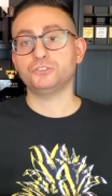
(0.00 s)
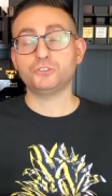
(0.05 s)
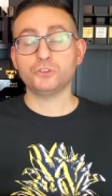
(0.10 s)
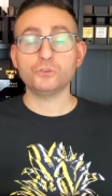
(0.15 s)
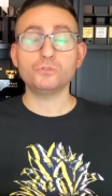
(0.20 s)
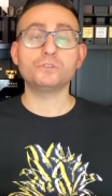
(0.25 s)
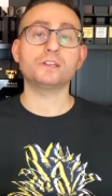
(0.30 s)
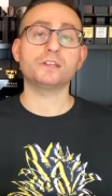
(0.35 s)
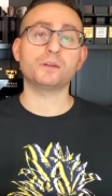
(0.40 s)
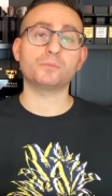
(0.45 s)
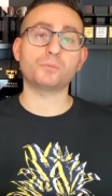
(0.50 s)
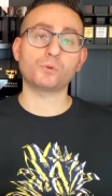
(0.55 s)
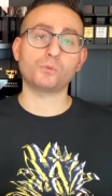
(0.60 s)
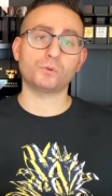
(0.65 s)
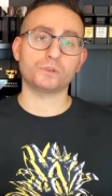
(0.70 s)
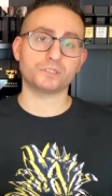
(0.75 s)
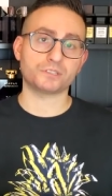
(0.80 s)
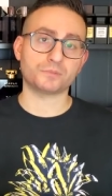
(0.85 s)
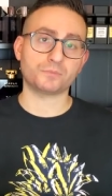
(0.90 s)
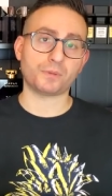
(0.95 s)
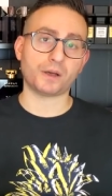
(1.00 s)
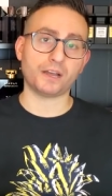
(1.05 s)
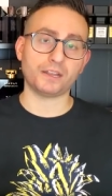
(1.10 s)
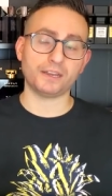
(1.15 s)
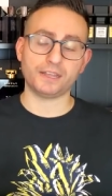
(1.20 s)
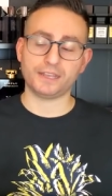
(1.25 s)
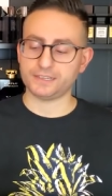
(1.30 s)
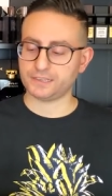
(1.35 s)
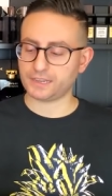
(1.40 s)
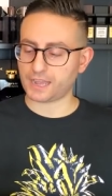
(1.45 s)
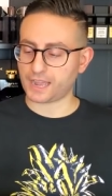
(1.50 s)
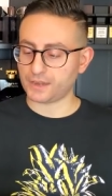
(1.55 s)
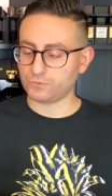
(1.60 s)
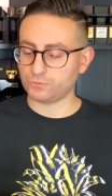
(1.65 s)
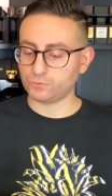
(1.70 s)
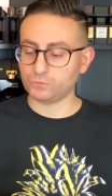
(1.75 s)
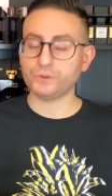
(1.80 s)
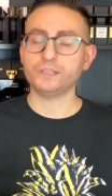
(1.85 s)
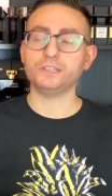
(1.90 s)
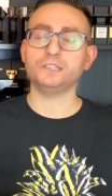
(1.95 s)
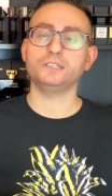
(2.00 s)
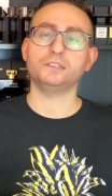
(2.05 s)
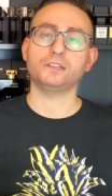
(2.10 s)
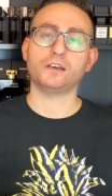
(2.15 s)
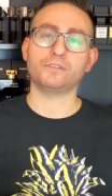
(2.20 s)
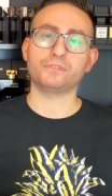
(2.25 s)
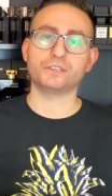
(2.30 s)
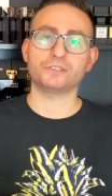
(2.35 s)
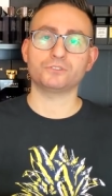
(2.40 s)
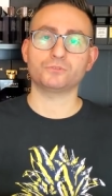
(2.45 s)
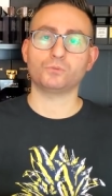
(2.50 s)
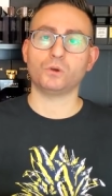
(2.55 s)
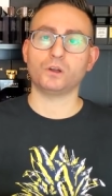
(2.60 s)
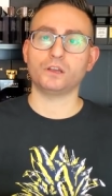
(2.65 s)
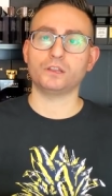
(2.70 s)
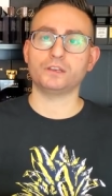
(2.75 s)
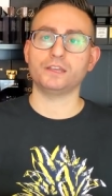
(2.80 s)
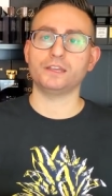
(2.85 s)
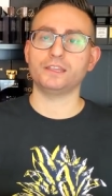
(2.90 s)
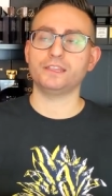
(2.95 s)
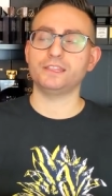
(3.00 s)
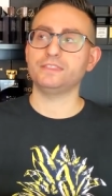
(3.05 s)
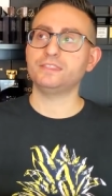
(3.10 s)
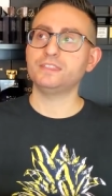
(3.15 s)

to the number one spot, and I really love this one.